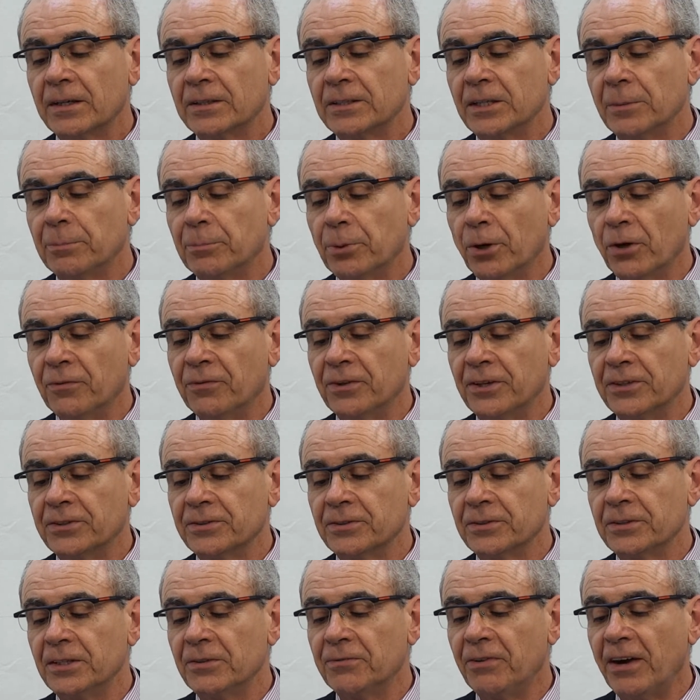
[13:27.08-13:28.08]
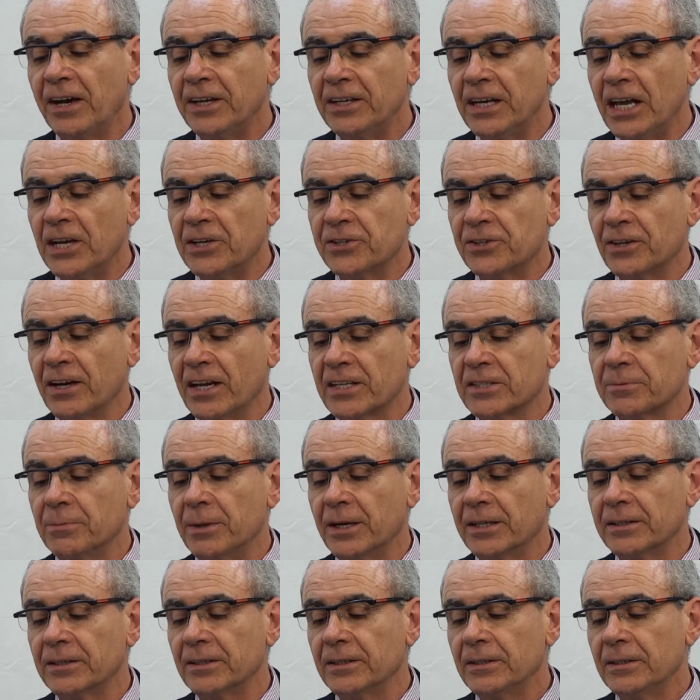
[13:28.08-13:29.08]
the profit, the financial
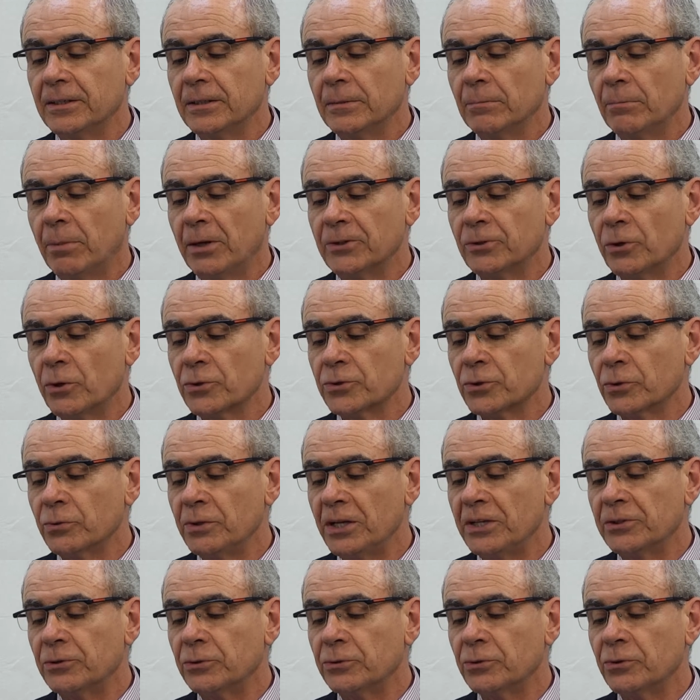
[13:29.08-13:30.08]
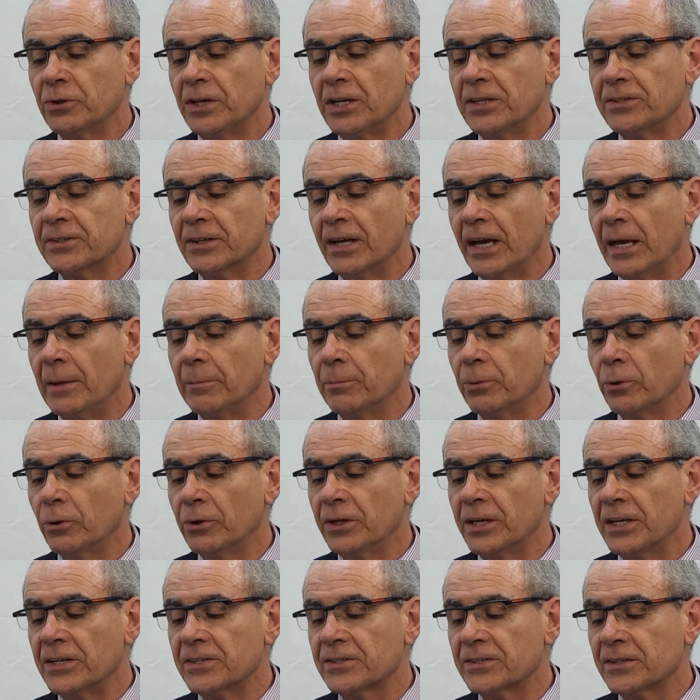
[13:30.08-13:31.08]
aspect, but also need to treat
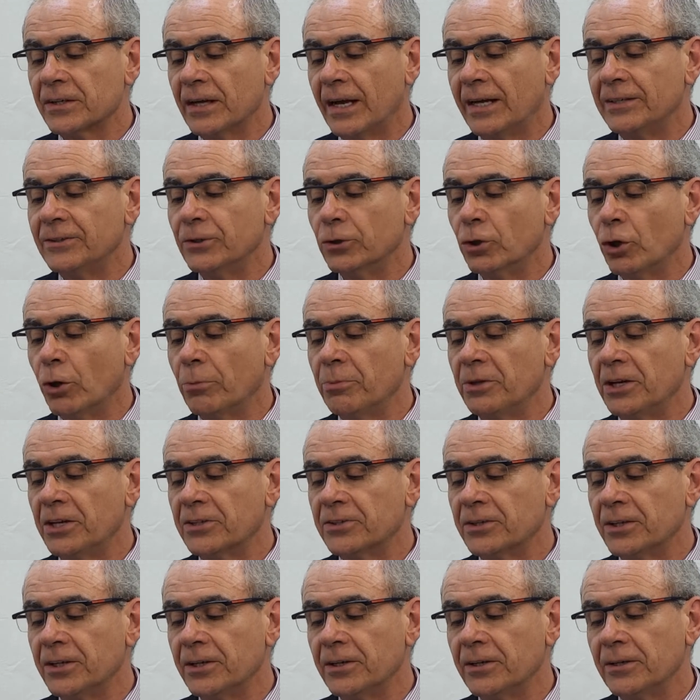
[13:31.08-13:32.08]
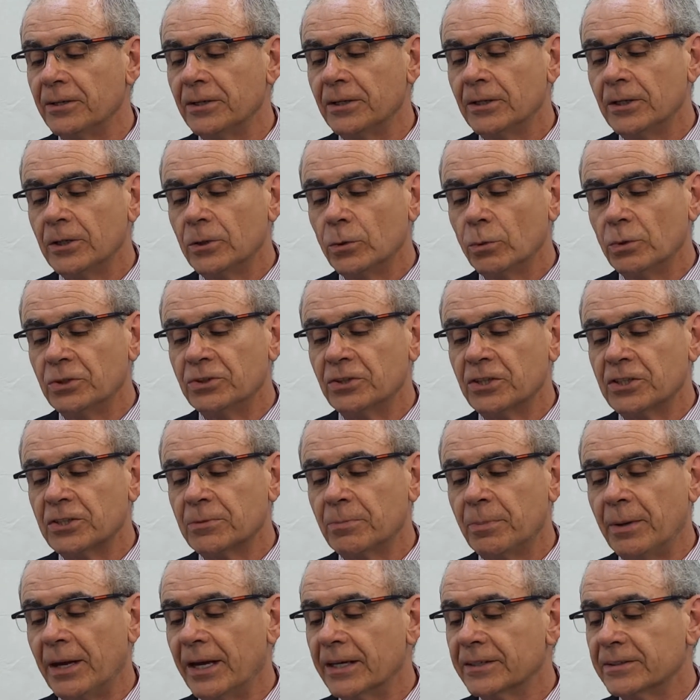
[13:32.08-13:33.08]
employees and the community with
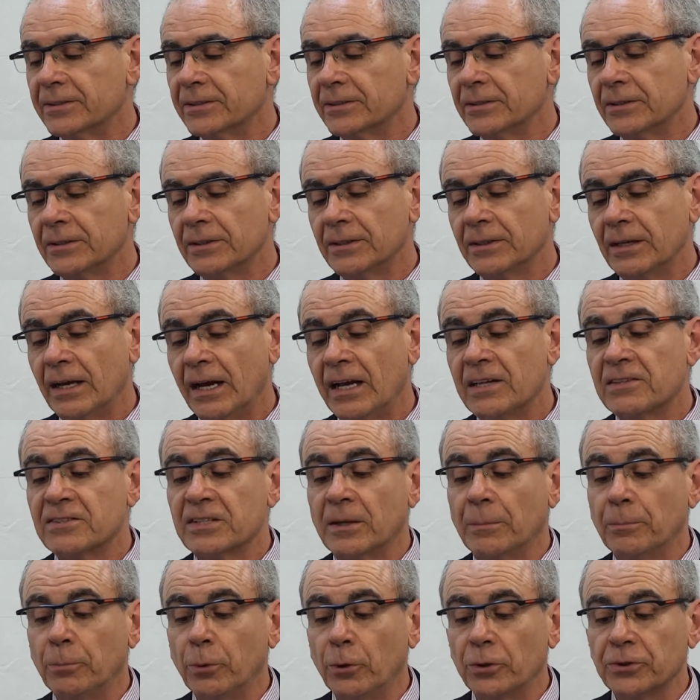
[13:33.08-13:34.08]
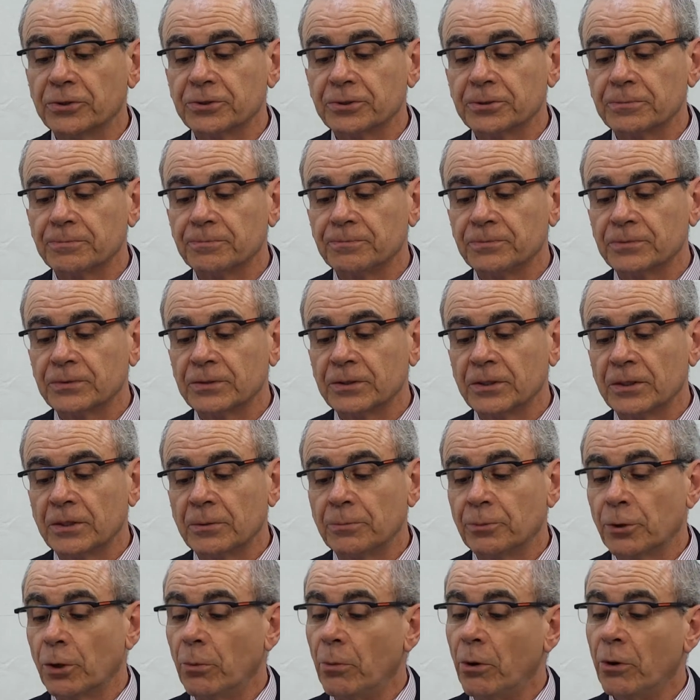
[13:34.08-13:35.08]
respect and support.
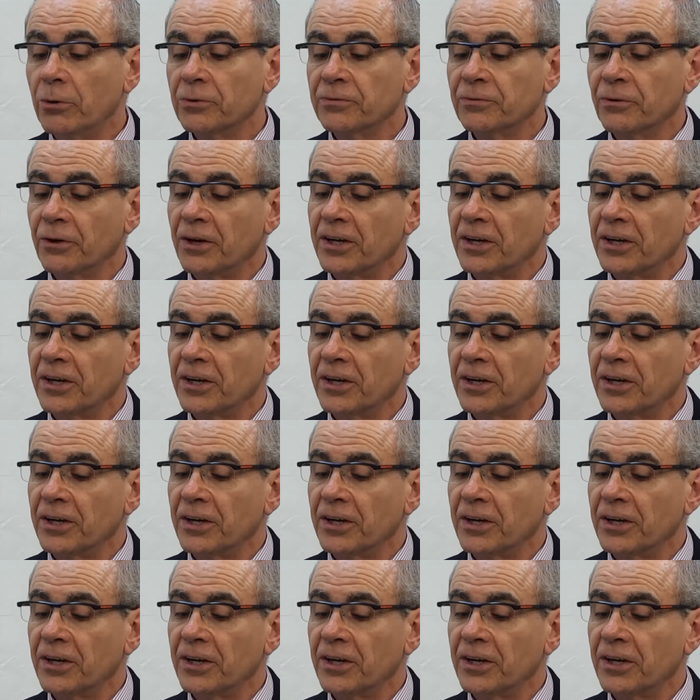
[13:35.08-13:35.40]
Promote,